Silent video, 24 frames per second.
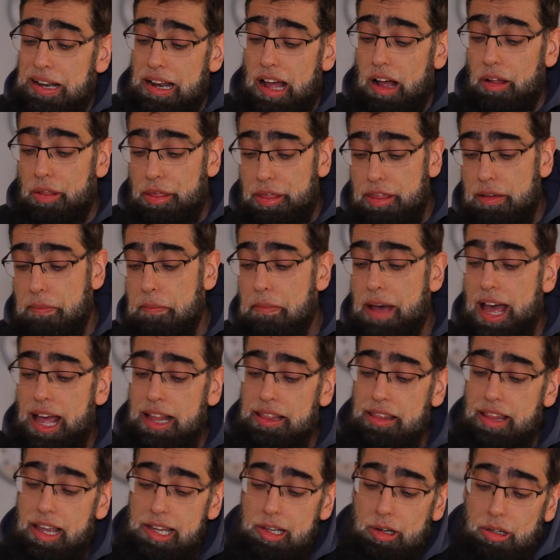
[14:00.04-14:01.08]
Now, the
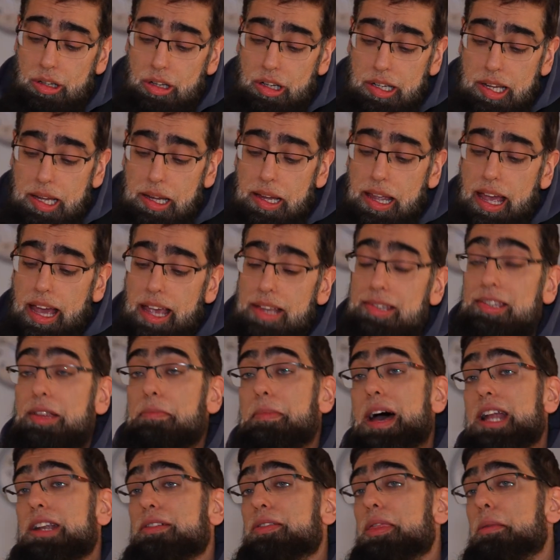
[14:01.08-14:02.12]
man that you're looking at is the
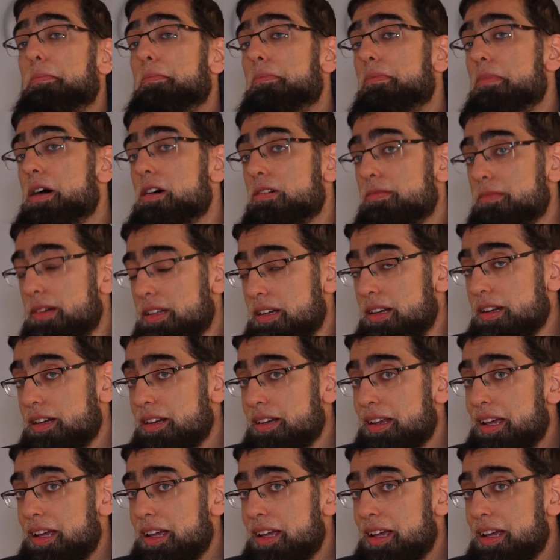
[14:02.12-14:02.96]
man of the moment.